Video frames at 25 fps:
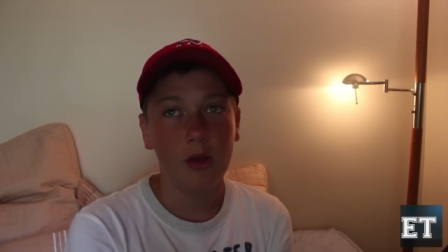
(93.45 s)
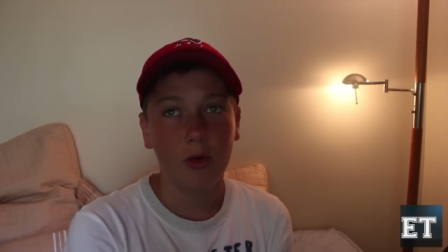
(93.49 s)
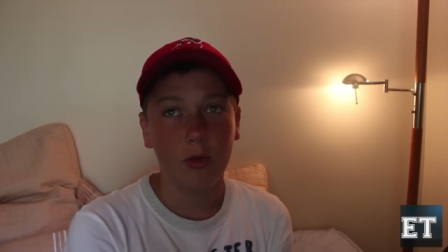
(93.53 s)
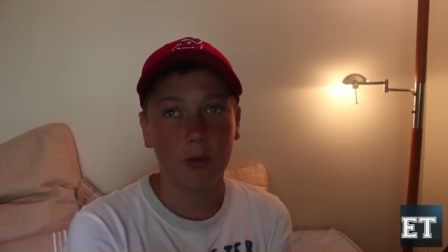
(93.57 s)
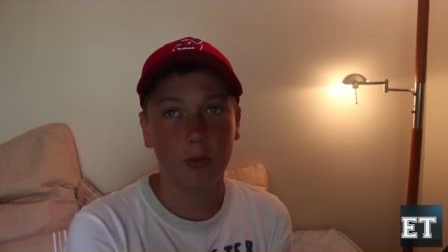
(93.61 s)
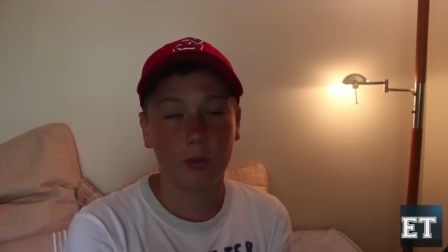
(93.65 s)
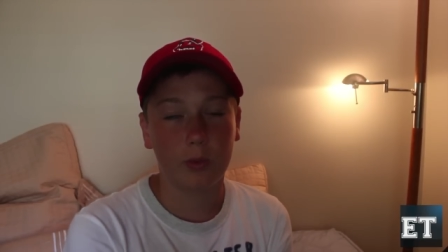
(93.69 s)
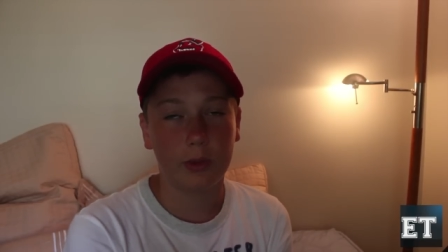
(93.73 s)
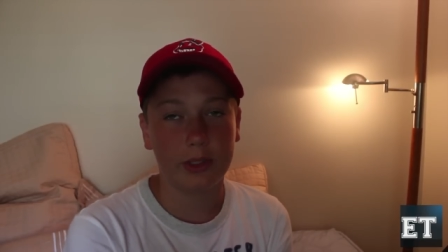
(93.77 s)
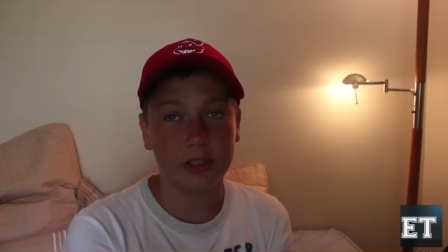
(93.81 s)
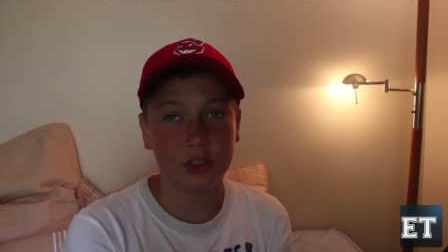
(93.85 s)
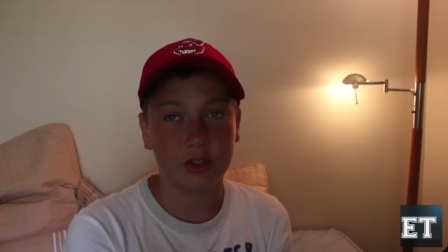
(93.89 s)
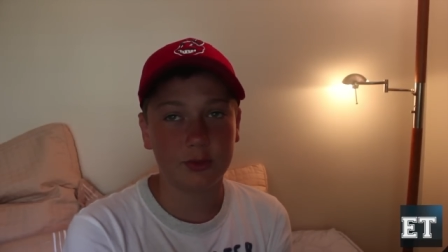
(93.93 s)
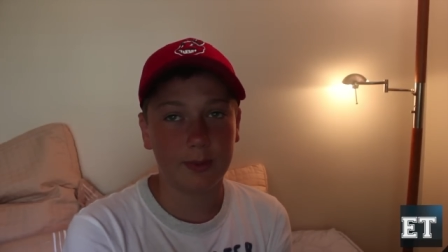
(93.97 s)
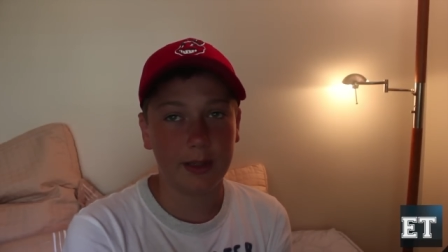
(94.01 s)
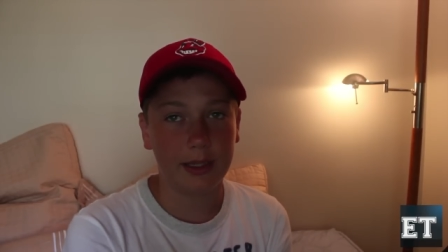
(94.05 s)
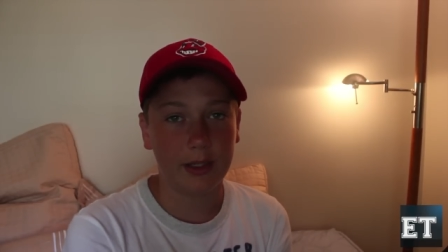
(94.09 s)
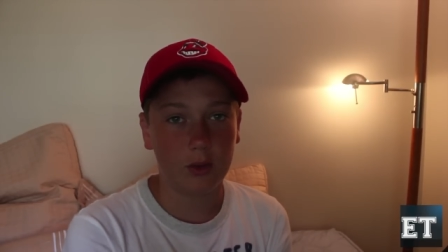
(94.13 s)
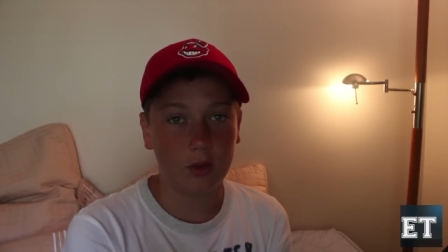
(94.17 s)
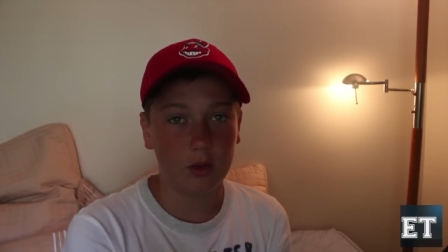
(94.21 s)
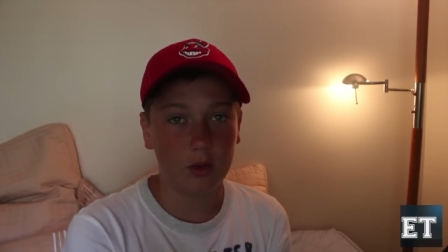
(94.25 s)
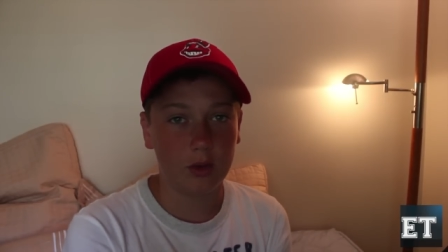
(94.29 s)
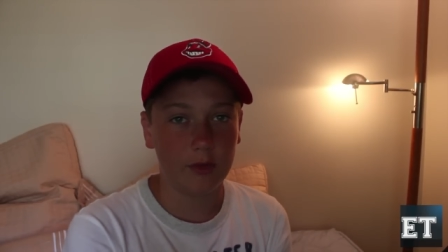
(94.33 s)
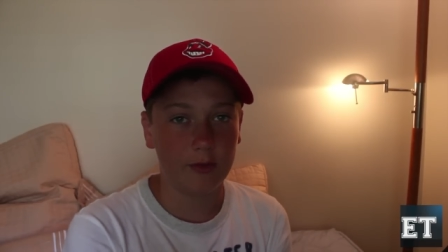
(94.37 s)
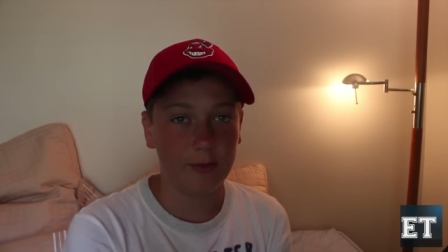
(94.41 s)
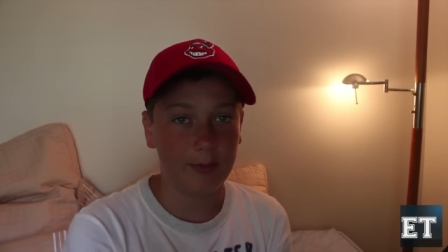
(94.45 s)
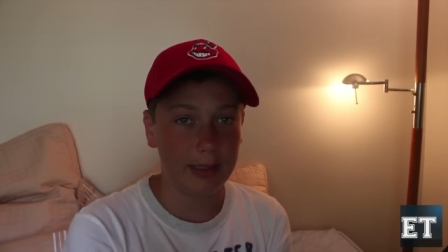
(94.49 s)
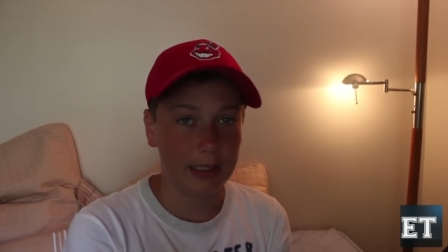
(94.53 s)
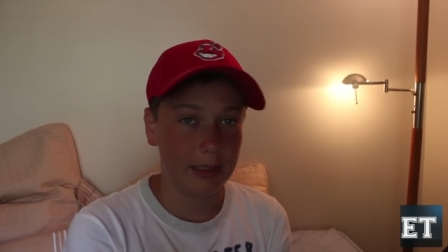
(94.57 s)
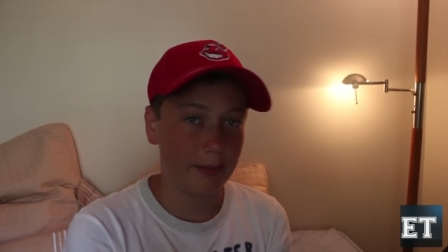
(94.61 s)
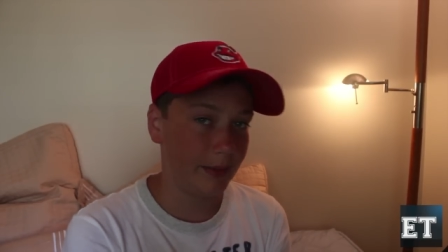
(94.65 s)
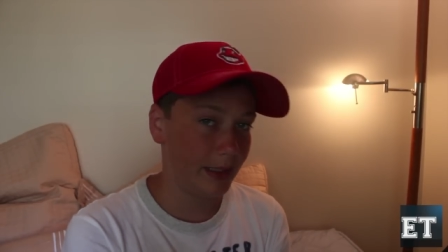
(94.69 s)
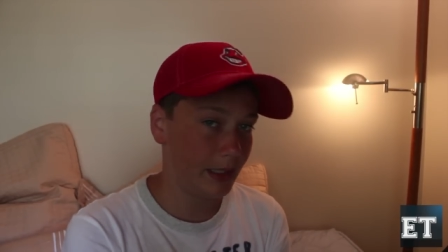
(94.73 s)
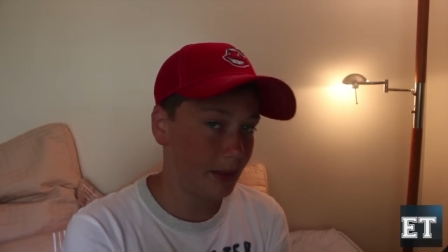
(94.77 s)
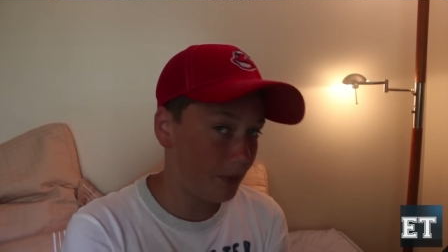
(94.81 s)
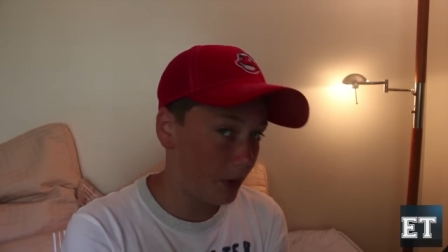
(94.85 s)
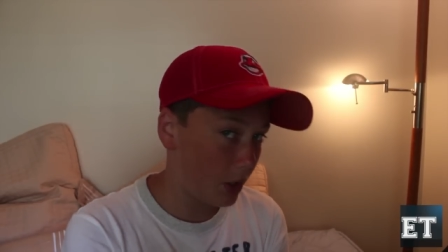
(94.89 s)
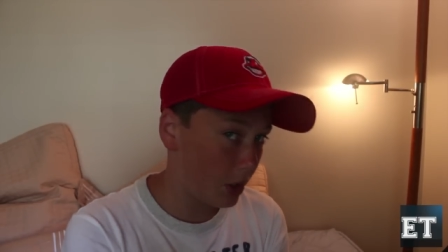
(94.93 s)
reach my goal of
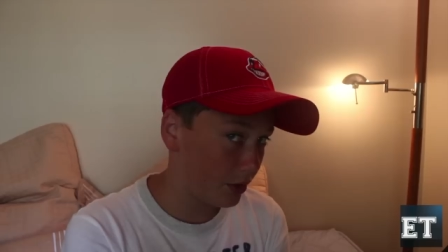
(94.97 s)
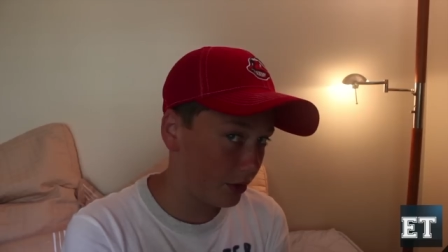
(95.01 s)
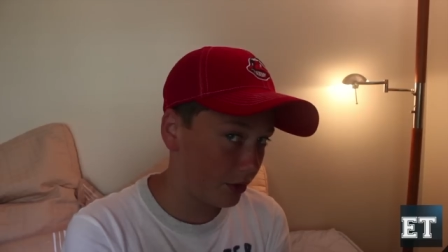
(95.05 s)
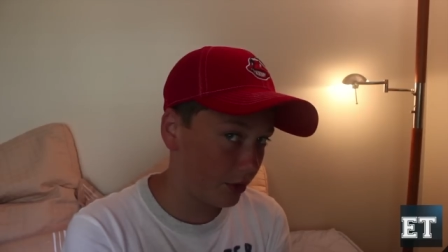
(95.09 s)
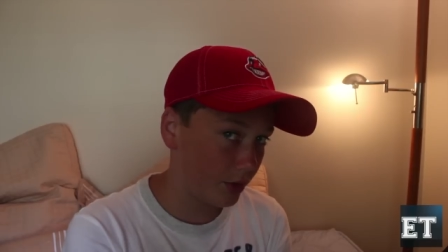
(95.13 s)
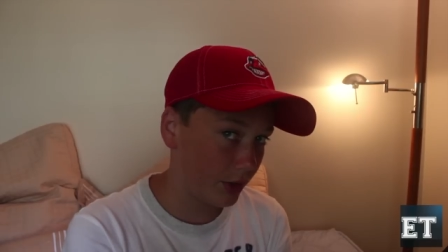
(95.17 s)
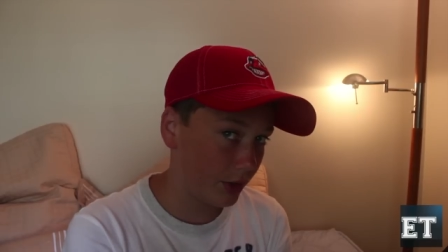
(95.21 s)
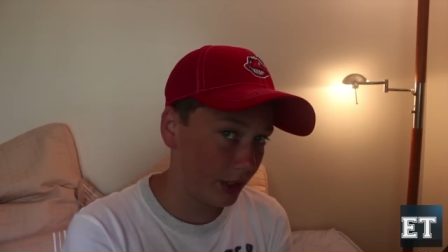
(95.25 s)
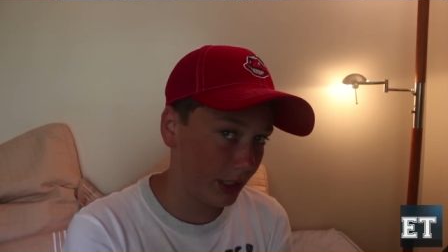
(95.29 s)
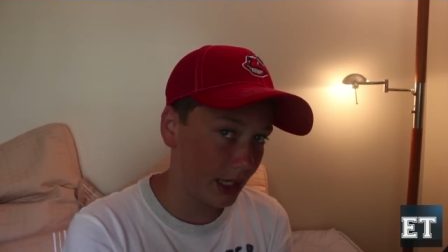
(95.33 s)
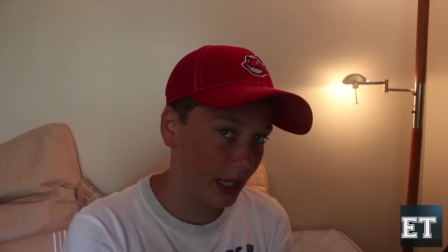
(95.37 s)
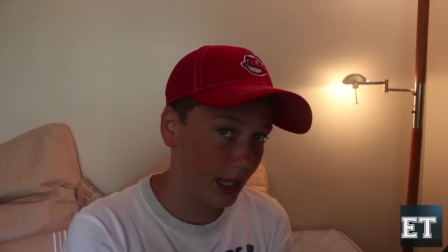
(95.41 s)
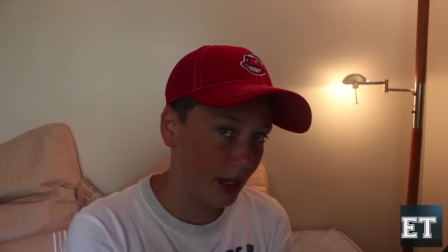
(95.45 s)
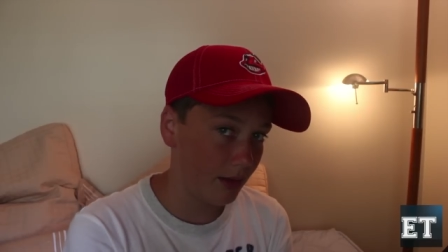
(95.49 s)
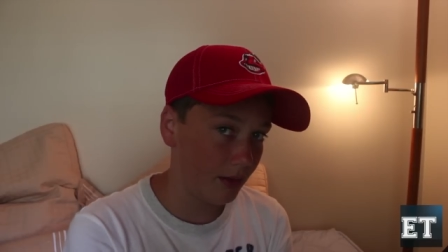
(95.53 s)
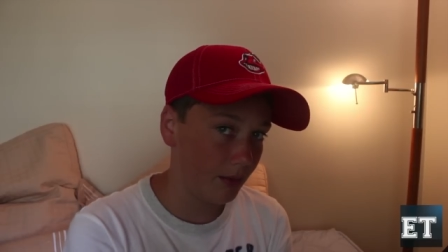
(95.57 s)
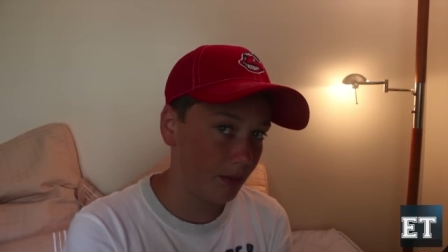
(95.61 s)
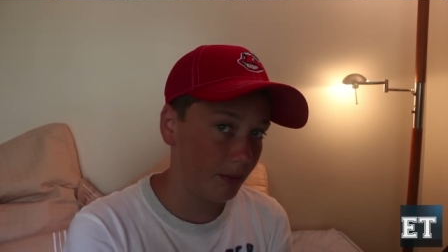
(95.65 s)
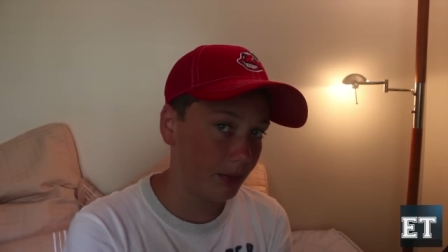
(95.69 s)
becoming a partner again.